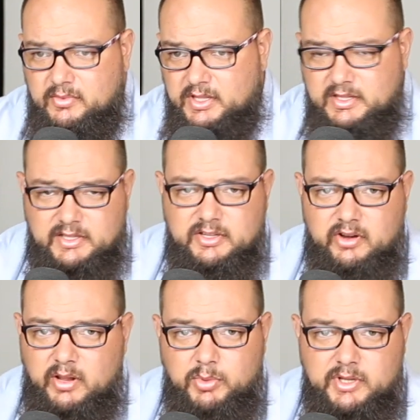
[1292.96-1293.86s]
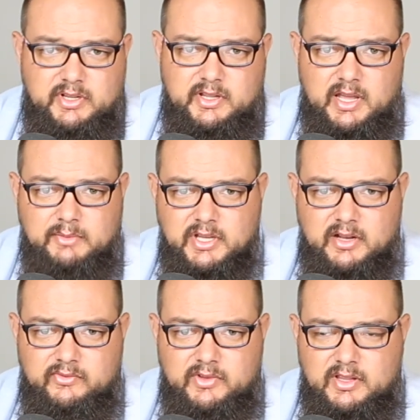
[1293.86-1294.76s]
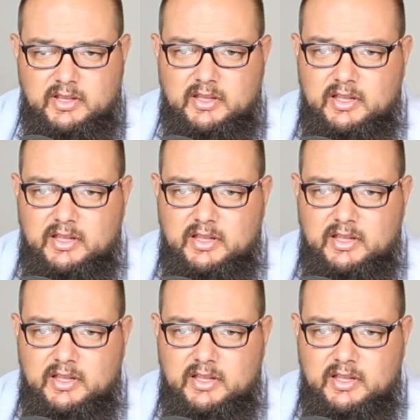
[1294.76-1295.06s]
It, it's a great picture that comes out of it.